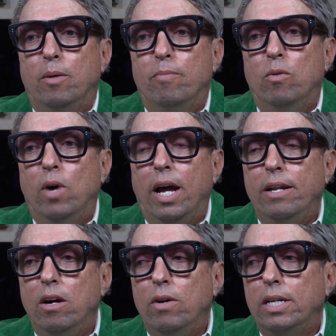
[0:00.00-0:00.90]
But what I
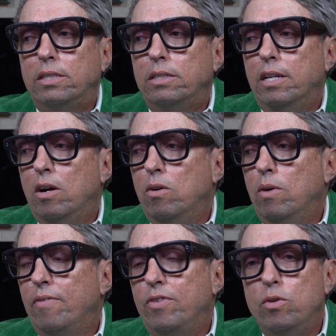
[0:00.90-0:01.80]
noticed, you know,
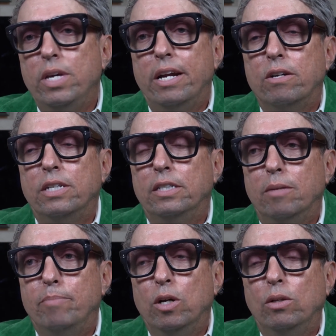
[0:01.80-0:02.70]
a few years
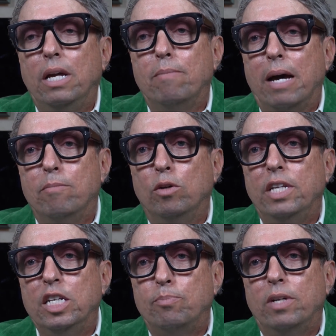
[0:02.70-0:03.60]
into building my
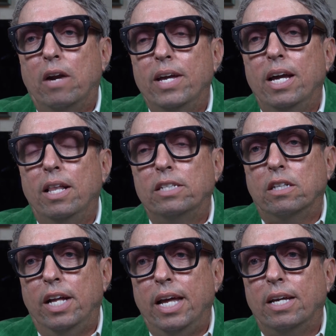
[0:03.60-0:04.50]
multidisciplinary ALS
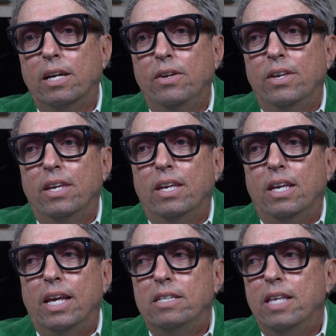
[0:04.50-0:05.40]
clinic
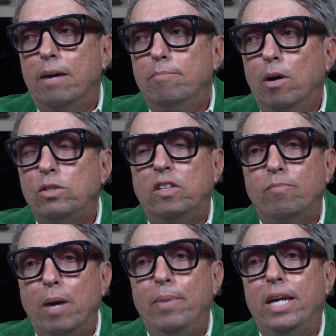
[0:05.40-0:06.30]
is that most of
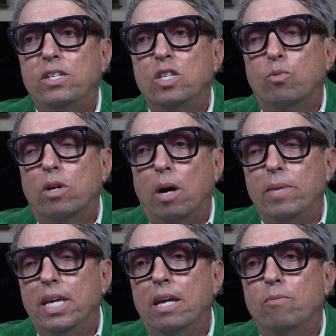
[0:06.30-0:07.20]
my patients were
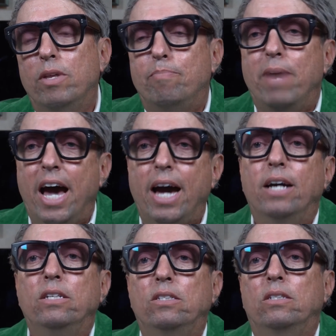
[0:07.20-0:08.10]
coming in with
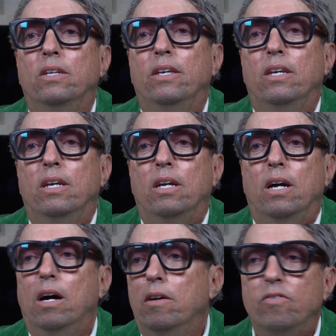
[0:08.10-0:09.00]
bags
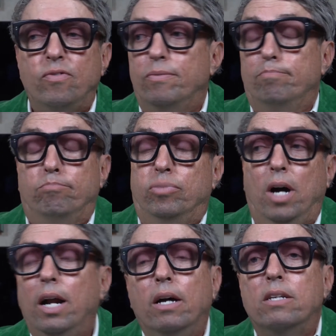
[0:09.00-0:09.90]
of
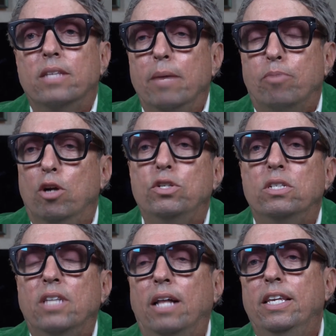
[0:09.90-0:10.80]
products they
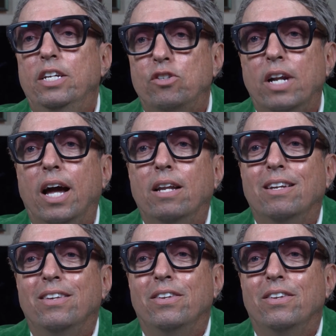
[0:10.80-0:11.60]
purchased on the internet.